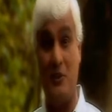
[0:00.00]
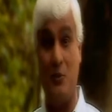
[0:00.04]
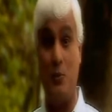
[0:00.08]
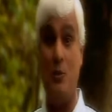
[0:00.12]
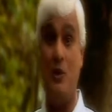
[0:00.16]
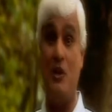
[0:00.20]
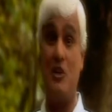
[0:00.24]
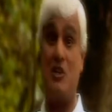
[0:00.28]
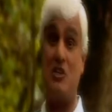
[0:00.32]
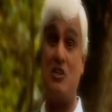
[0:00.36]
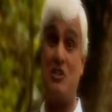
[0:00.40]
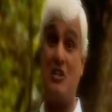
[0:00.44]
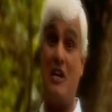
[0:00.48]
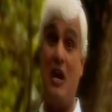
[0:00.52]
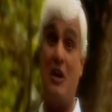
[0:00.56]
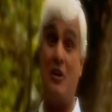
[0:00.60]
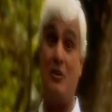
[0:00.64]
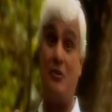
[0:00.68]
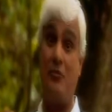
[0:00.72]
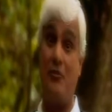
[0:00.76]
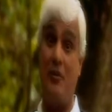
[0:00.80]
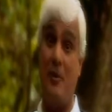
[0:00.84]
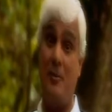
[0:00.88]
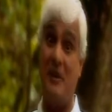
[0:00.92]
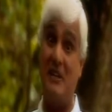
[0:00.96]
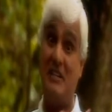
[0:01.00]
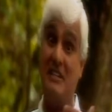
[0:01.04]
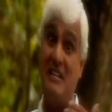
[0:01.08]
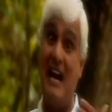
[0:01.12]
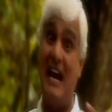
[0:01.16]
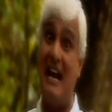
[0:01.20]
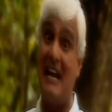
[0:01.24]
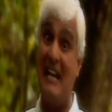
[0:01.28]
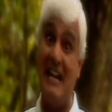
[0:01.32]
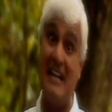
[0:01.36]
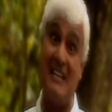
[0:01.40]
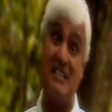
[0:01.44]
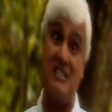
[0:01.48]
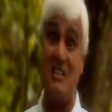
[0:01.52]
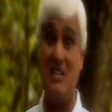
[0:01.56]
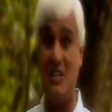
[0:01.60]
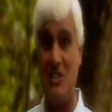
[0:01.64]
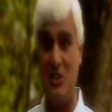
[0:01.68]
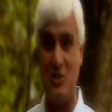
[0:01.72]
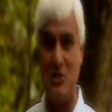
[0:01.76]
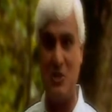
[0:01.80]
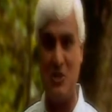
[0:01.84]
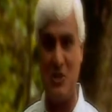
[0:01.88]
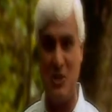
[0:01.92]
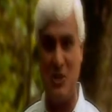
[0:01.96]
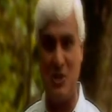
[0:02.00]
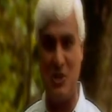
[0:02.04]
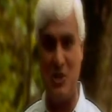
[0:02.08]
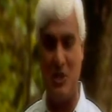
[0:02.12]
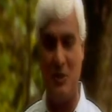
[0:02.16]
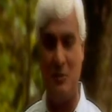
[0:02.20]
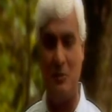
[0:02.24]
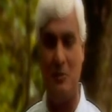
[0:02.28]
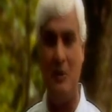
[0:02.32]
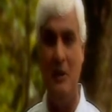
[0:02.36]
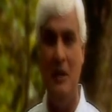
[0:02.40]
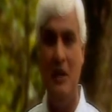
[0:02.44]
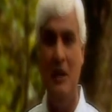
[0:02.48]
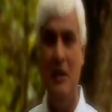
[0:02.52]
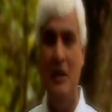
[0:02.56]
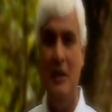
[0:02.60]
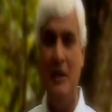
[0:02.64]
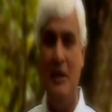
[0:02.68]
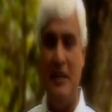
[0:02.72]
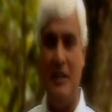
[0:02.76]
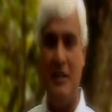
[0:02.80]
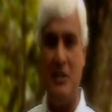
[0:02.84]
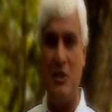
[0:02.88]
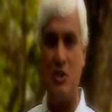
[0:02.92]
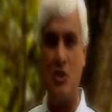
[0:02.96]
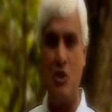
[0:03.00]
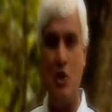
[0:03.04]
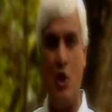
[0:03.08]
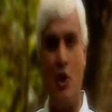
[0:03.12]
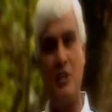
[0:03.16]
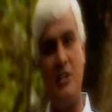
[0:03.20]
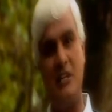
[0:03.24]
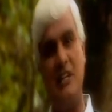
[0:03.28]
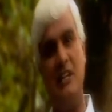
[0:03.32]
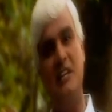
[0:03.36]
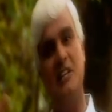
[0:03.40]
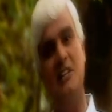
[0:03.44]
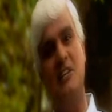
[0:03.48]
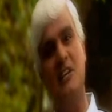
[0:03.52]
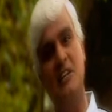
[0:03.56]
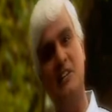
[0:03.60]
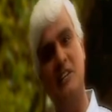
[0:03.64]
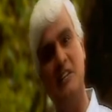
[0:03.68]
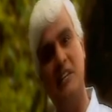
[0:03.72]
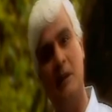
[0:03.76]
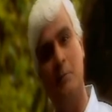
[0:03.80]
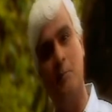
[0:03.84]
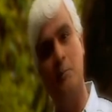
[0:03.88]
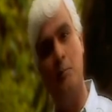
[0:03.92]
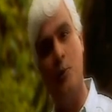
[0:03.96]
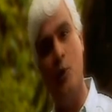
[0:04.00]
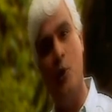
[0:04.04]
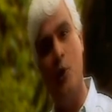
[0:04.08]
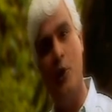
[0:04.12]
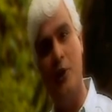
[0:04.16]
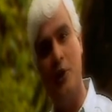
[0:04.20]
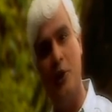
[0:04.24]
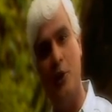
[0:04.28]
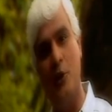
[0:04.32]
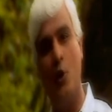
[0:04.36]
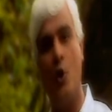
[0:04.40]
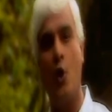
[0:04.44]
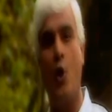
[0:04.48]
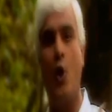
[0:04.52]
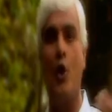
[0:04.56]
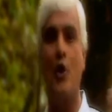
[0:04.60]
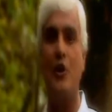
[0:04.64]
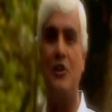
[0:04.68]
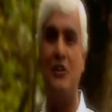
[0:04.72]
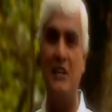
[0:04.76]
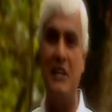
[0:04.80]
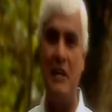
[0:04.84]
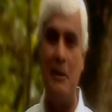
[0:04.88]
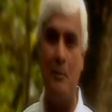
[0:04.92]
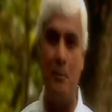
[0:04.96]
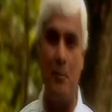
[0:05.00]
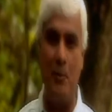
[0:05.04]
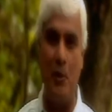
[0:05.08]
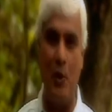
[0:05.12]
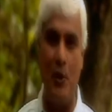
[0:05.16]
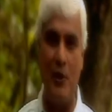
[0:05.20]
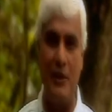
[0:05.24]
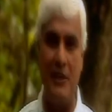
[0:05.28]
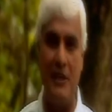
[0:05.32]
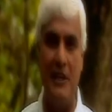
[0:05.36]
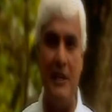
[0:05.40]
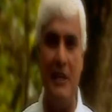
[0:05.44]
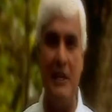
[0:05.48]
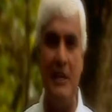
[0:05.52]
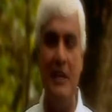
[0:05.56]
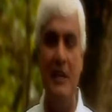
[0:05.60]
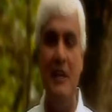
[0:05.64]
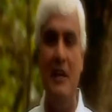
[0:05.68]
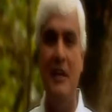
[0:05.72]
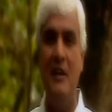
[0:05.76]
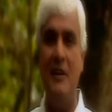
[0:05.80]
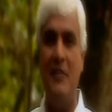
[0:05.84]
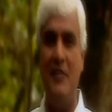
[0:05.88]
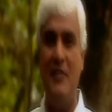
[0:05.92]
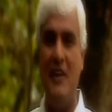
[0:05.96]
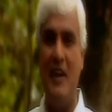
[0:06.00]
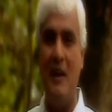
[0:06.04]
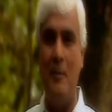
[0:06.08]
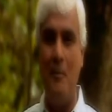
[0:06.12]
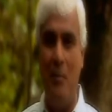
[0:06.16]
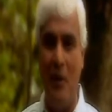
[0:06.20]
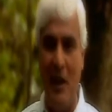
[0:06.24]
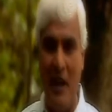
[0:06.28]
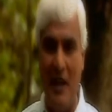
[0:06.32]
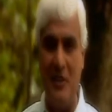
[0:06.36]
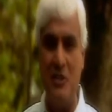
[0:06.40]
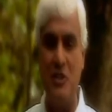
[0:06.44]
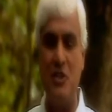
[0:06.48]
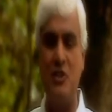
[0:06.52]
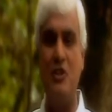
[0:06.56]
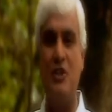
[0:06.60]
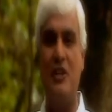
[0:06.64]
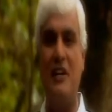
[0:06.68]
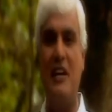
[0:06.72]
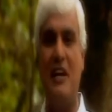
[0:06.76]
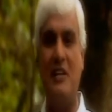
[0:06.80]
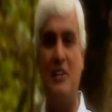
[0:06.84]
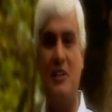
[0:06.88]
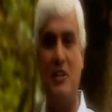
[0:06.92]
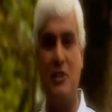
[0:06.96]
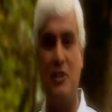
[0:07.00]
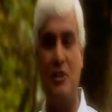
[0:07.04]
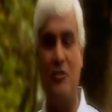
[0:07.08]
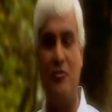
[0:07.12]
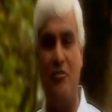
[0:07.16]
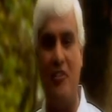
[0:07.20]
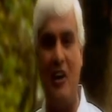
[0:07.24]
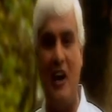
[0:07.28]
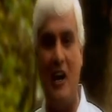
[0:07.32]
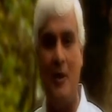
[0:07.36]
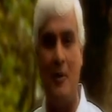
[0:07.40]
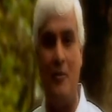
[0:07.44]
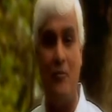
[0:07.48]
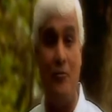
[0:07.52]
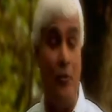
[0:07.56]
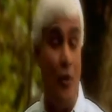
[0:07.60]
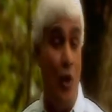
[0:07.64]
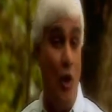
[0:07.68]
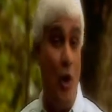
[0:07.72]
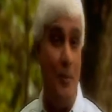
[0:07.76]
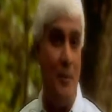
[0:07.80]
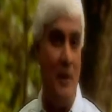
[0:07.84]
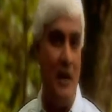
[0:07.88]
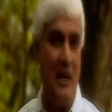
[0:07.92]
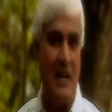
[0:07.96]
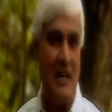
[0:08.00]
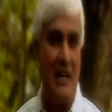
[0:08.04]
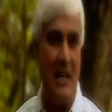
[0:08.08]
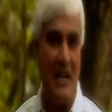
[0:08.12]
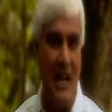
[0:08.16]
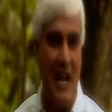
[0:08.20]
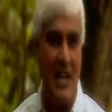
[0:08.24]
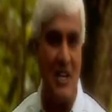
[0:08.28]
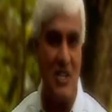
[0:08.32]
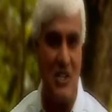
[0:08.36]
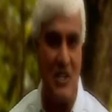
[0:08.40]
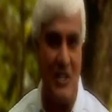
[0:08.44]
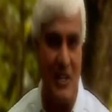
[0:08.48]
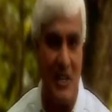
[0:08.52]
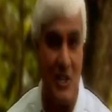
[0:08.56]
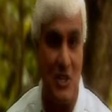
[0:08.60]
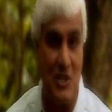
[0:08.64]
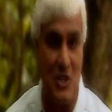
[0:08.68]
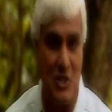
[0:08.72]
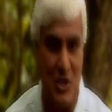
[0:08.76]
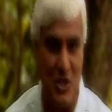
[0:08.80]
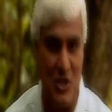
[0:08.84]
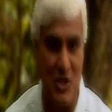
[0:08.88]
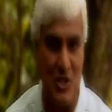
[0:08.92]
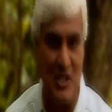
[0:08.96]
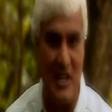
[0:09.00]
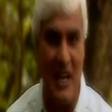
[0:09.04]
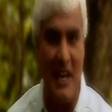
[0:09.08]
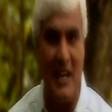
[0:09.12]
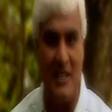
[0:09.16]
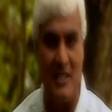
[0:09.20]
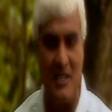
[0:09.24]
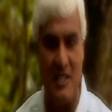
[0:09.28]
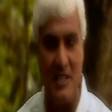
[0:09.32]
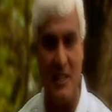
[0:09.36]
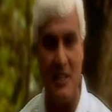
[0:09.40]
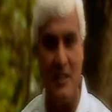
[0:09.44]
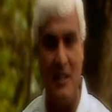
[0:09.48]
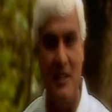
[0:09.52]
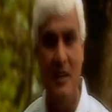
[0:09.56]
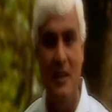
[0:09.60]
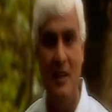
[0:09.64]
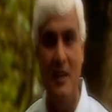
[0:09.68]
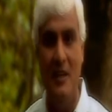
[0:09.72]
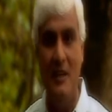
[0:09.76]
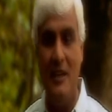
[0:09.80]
It works out from a dialectical system. It is not either the employer or the employee. They blend together to form a classless society.